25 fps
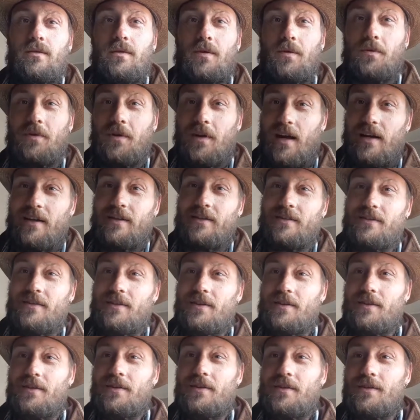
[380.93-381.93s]
Okay,
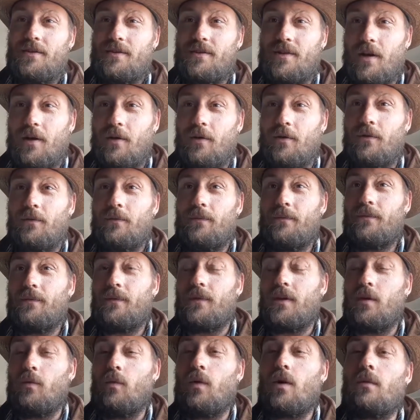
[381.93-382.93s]
so
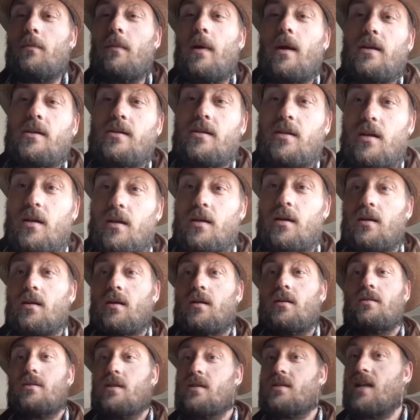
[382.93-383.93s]
you want to make sure,
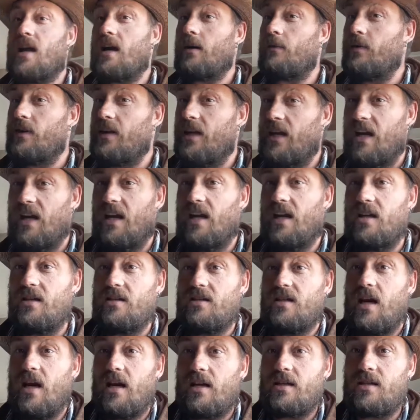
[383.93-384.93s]
just like with any
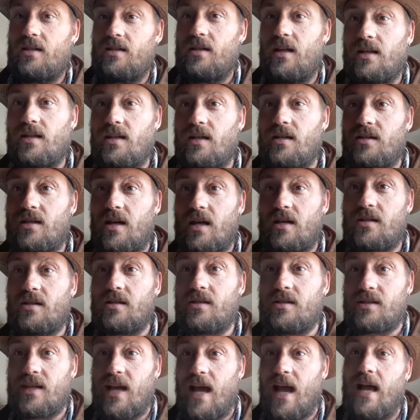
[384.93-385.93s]
injection, that the injection
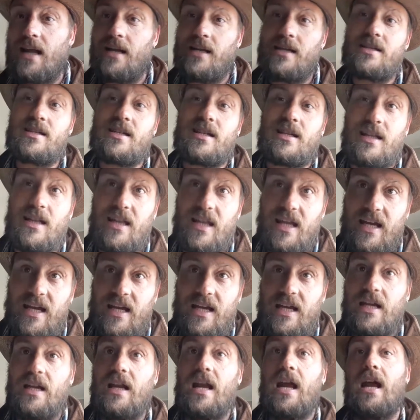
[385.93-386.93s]
site is
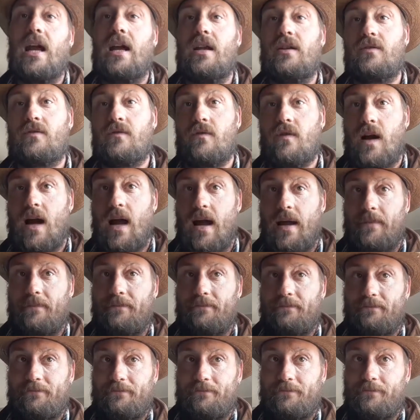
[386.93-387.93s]
clean and dry.
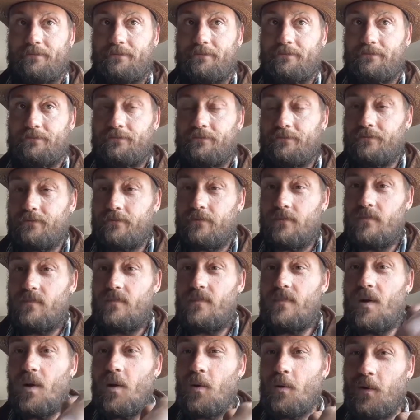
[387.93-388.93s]

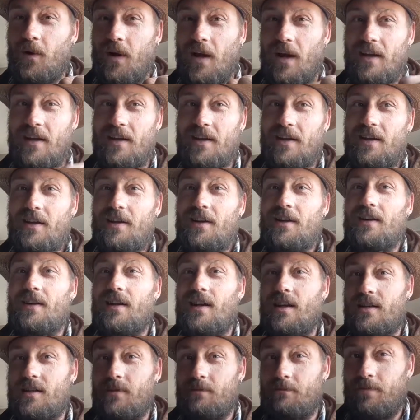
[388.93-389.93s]
Okay,
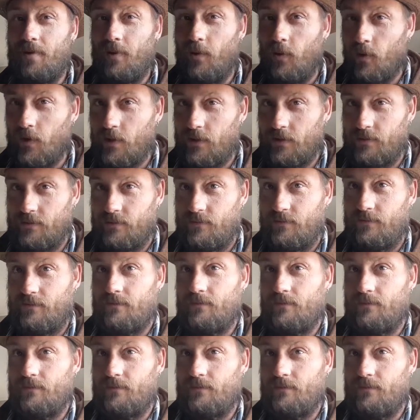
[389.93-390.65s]
that's important.